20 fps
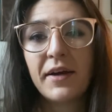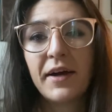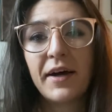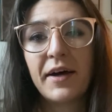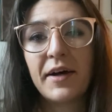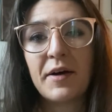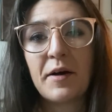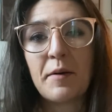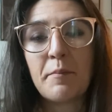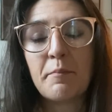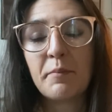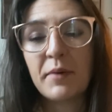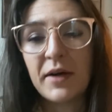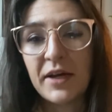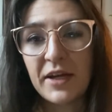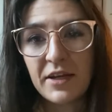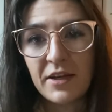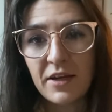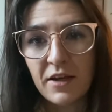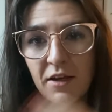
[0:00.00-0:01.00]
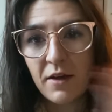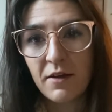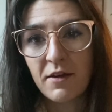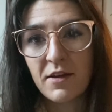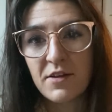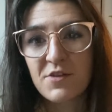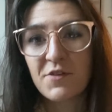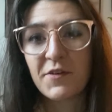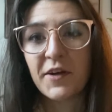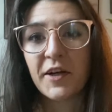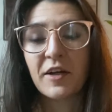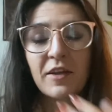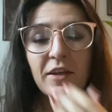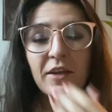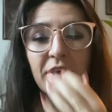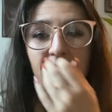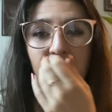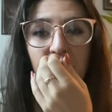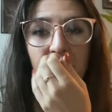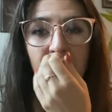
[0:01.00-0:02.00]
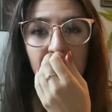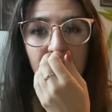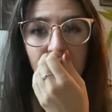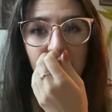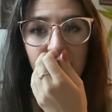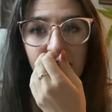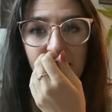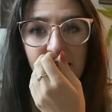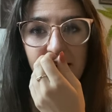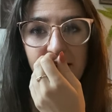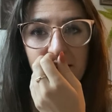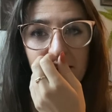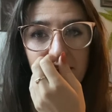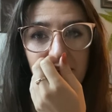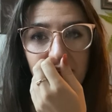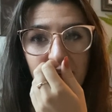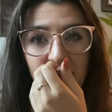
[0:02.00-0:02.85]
but it's very clear like that,